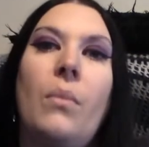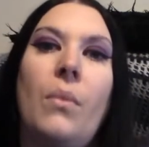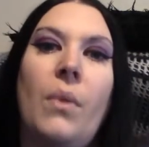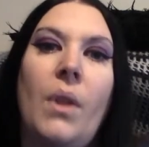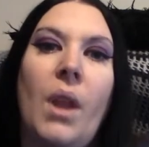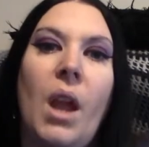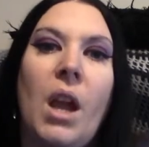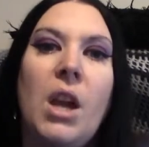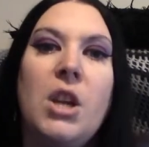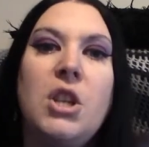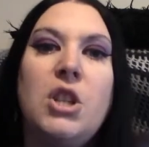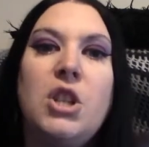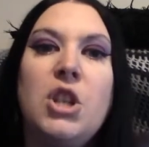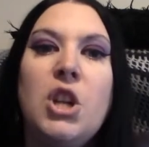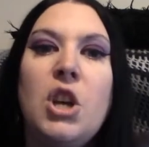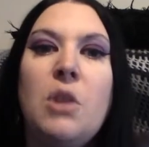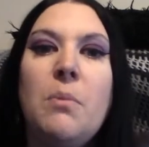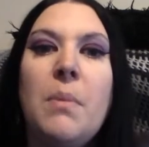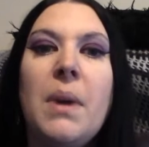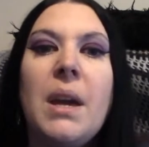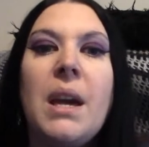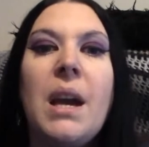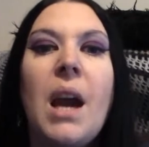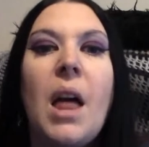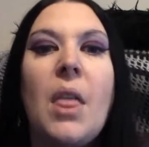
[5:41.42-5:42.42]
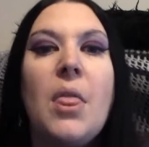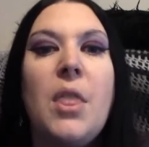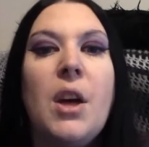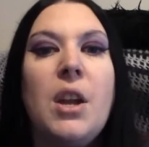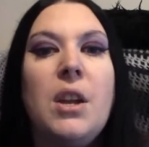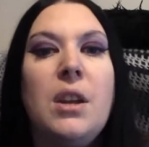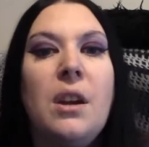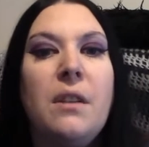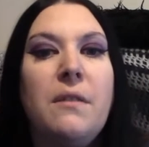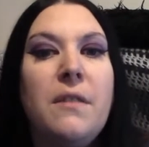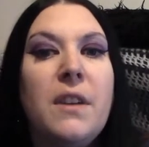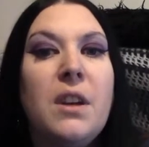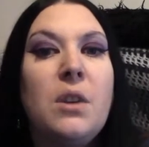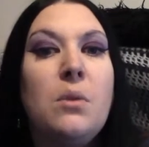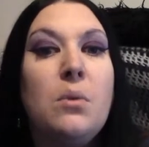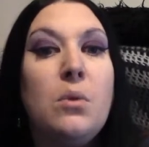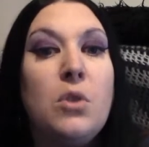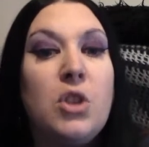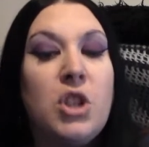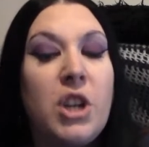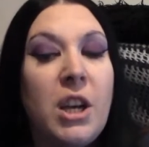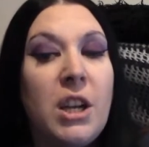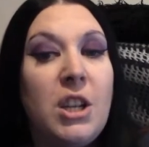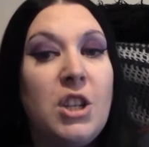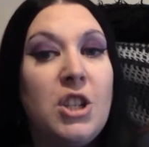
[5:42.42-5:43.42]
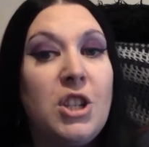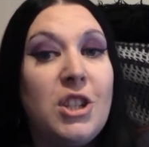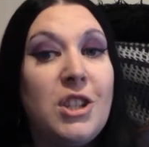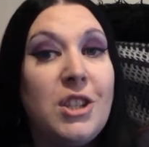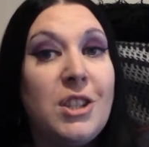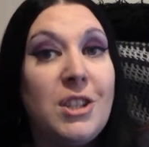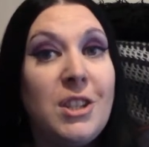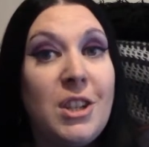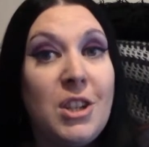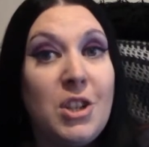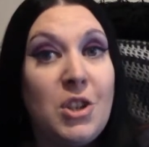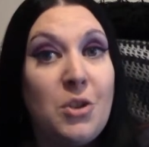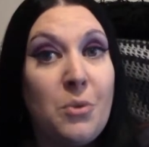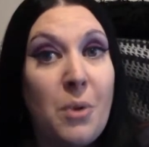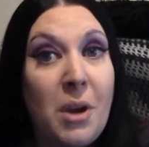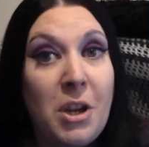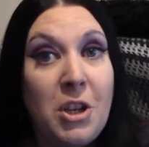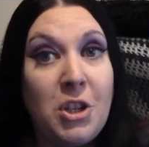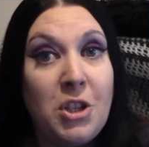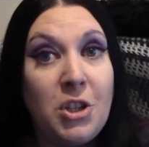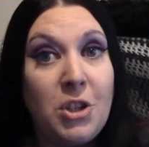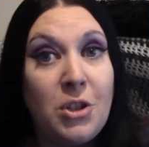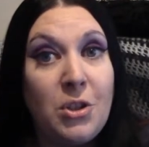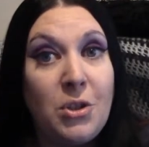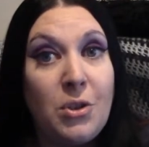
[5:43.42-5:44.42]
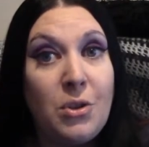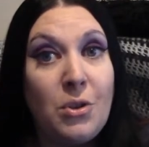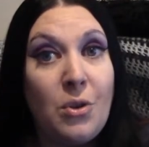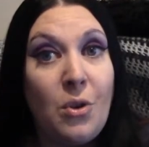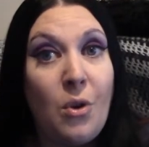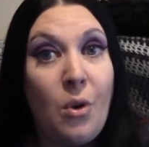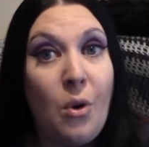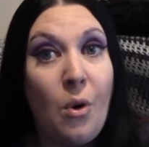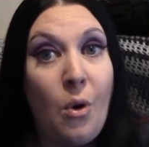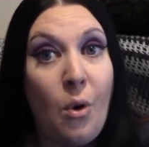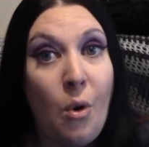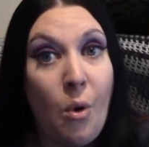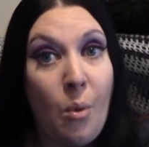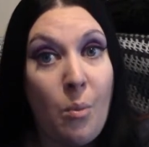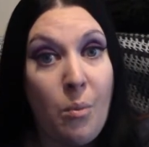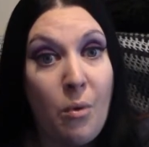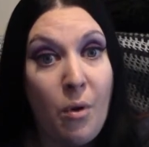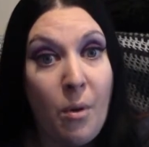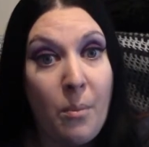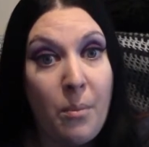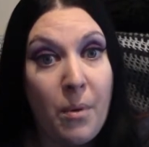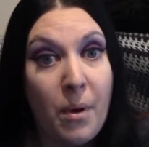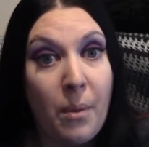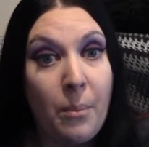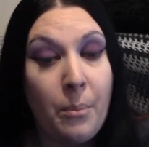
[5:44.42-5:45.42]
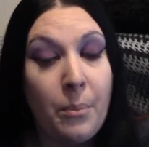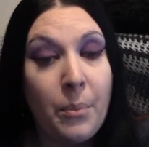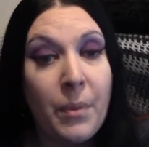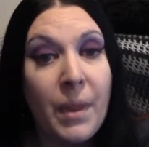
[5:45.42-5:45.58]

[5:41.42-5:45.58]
Assuming that nothing will change in a situation or problem.